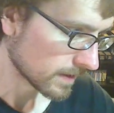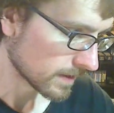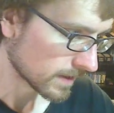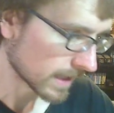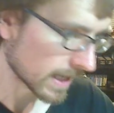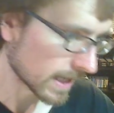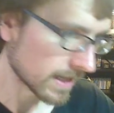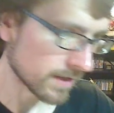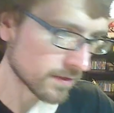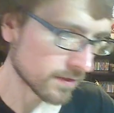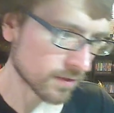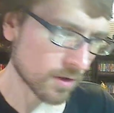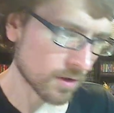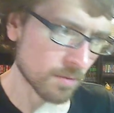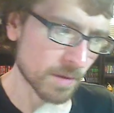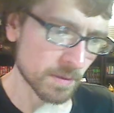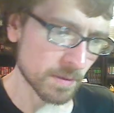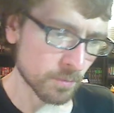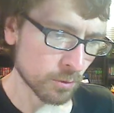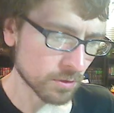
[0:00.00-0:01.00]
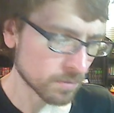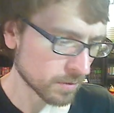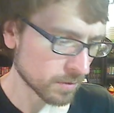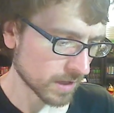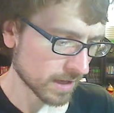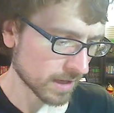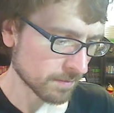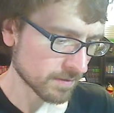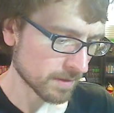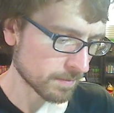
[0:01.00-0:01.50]
that is all my portable
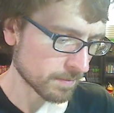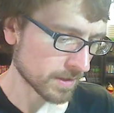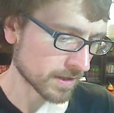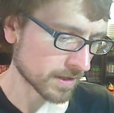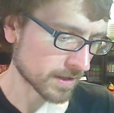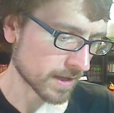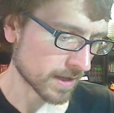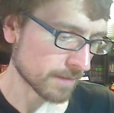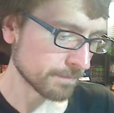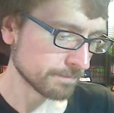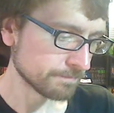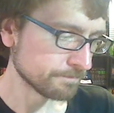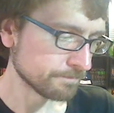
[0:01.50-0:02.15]
games I picked up.